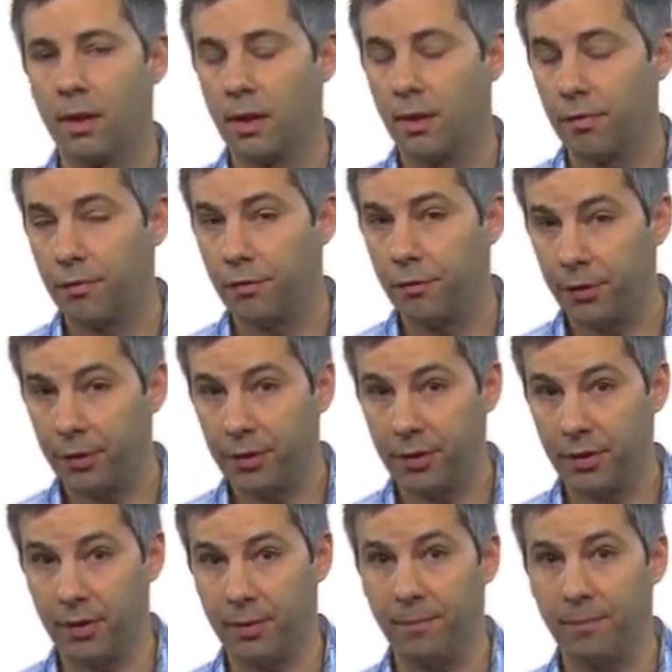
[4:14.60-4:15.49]

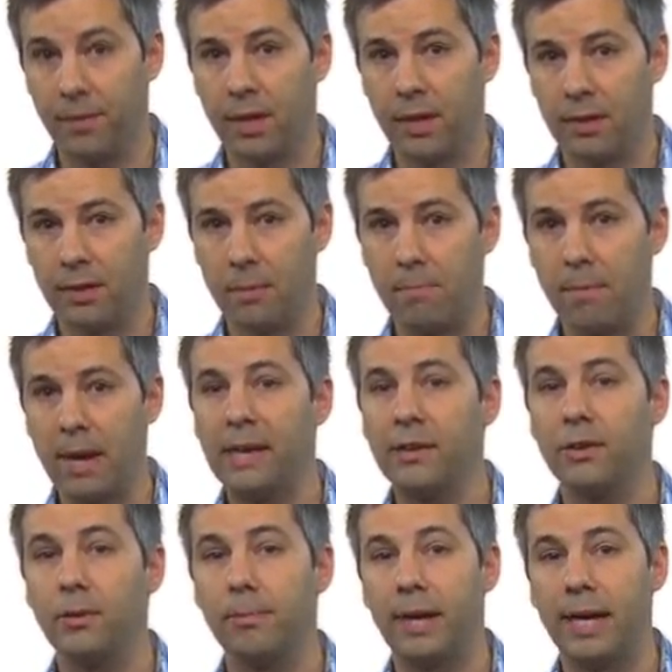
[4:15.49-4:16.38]
Further, the
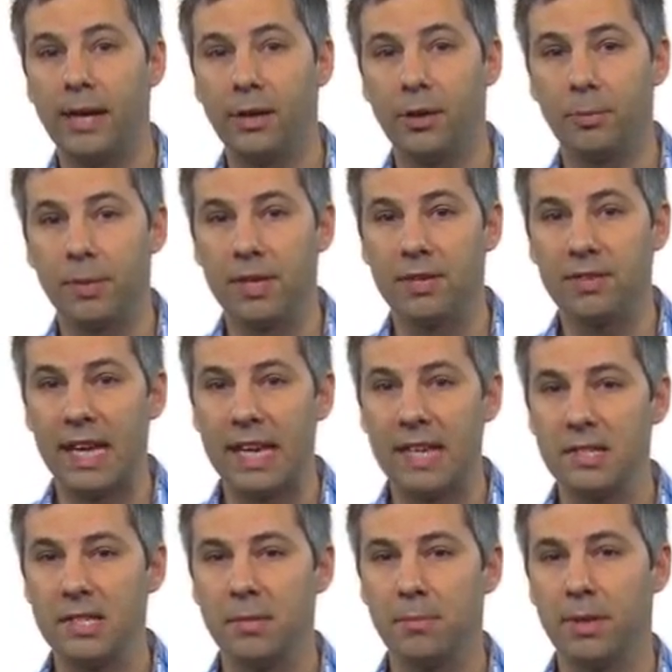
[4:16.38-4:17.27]
microbiome is
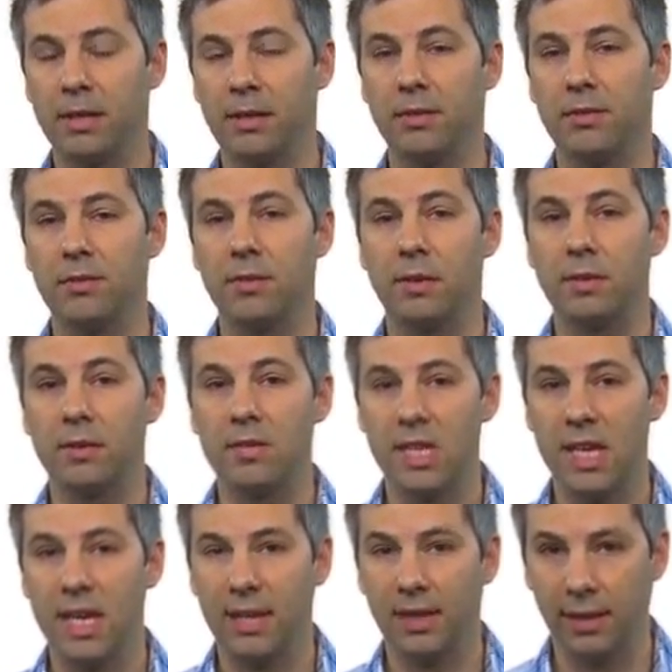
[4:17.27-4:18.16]
estimated to
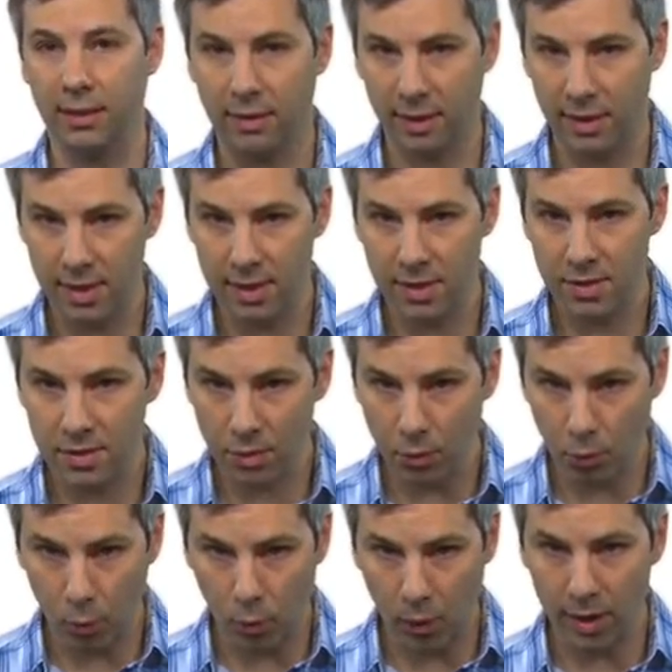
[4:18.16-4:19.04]
contain at least
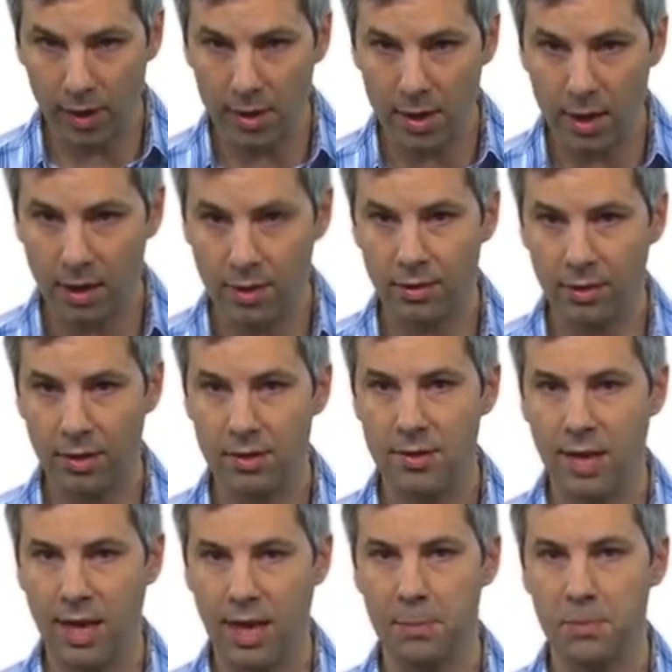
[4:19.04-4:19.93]
100
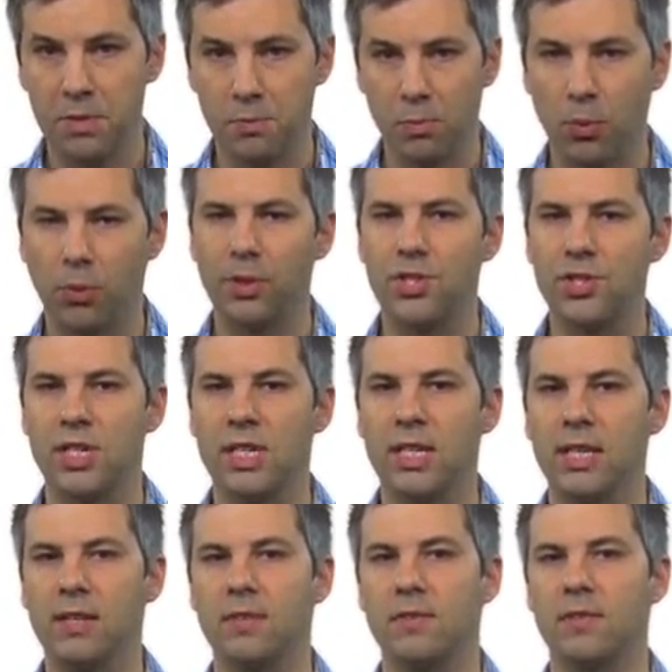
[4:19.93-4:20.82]
times more
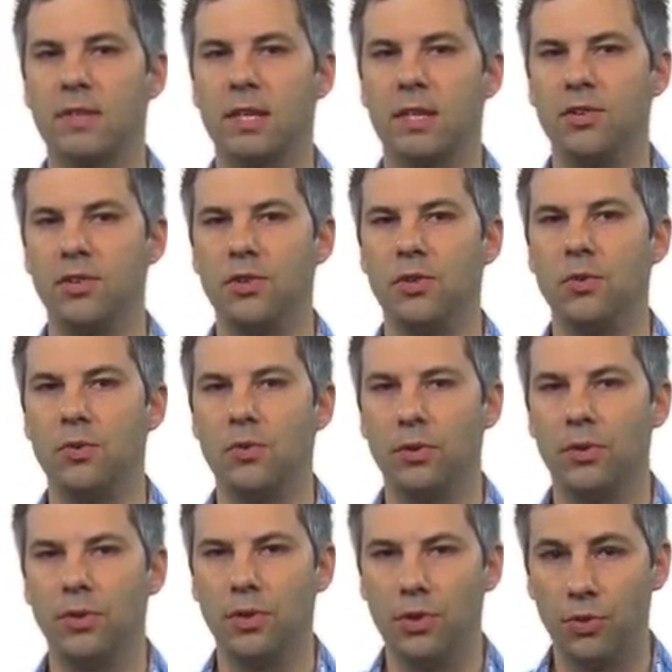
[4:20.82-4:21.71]
genes than
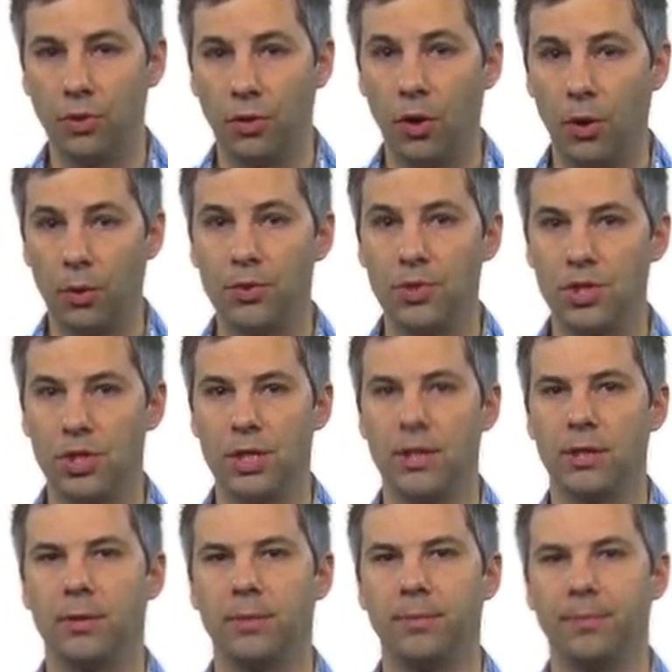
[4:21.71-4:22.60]
your own
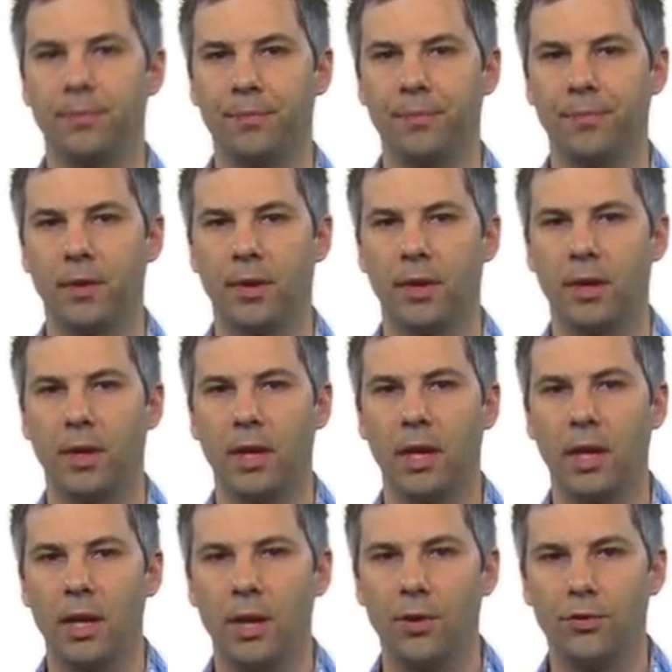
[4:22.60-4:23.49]
genome.
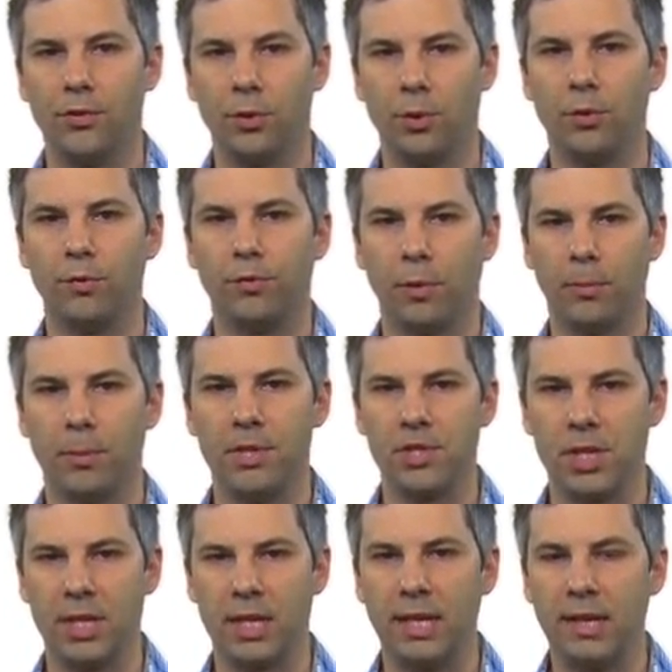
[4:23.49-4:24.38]
So from a
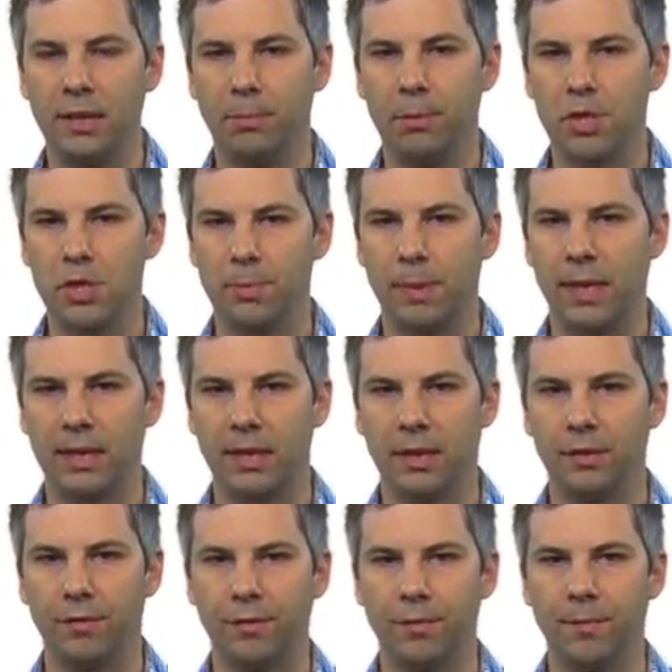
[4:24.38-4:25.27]
genetic
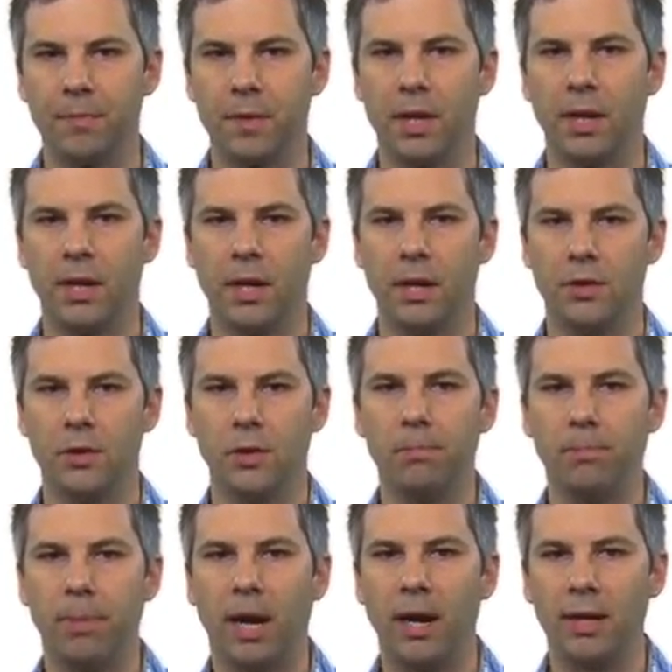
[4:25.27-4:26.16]
perspective, your
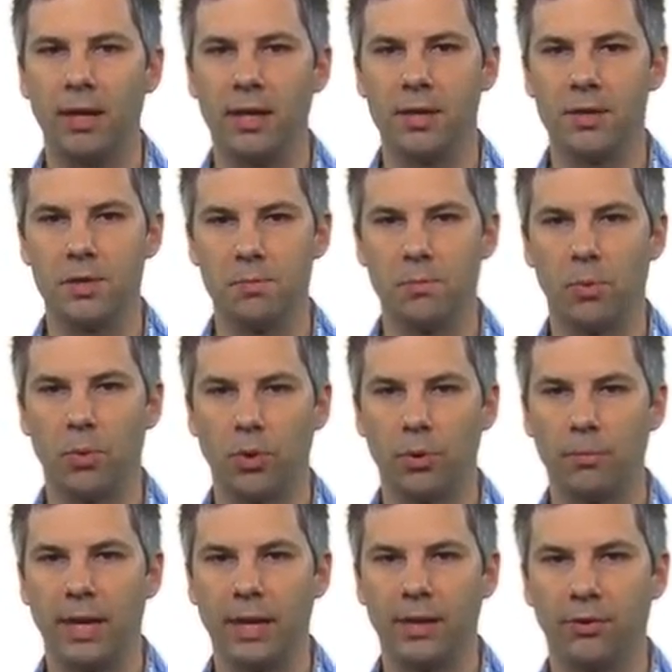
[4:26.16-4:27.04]
body is
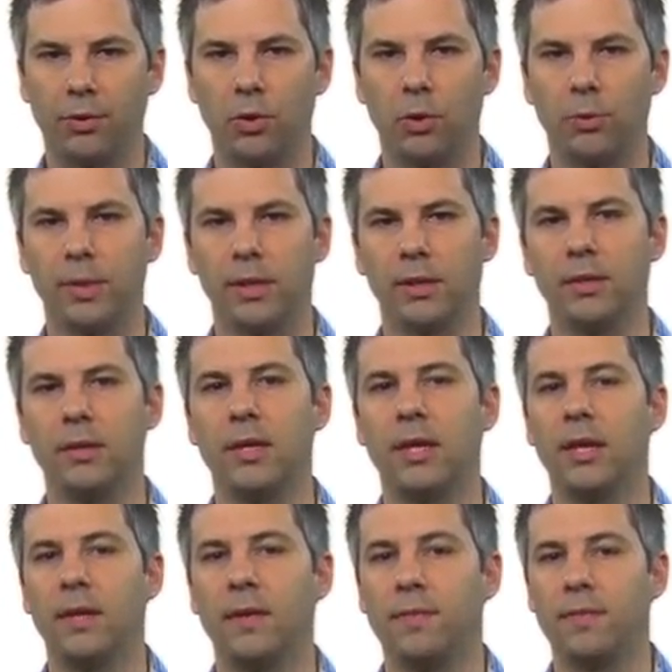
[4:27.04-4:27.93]
more microbial
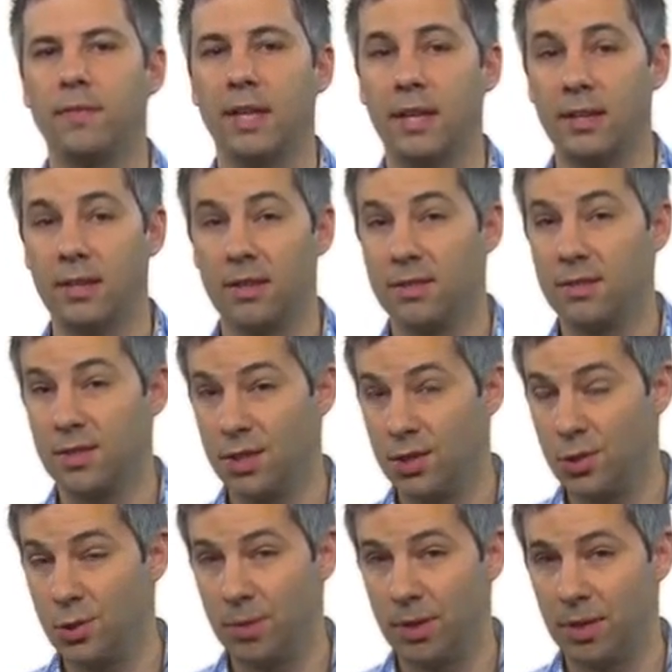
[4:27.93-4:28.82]
than it is
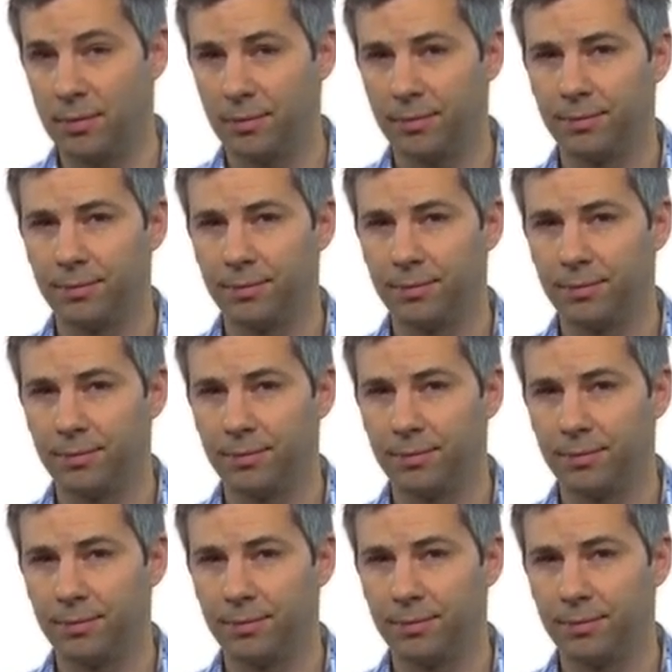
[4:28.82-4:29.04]
human.